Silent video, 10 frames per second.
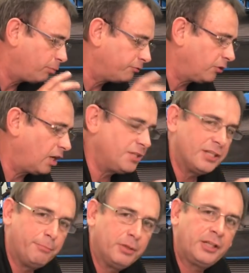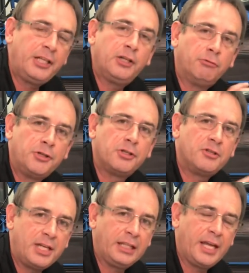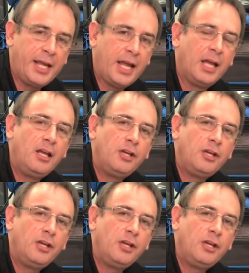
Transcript: provides the ability to reduce inlet air.